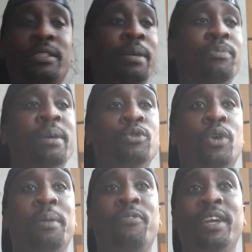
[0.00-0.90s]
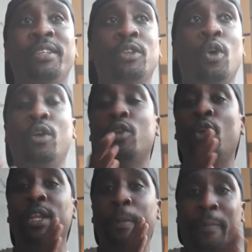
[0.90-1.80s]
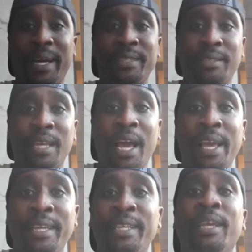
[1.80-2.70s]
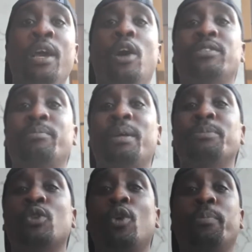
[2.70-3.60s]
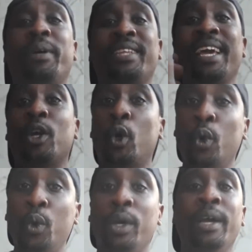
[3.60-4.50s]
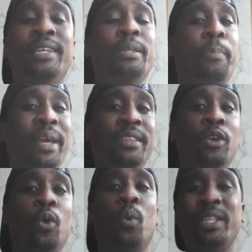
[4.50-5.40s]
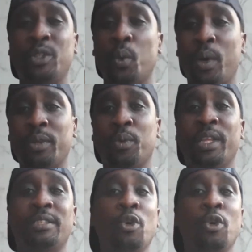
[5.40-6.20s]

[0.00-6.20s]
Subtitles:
Sometimes you can find it called only pad thai. Sometimes it's called pad thai kung, depending on what you want with it.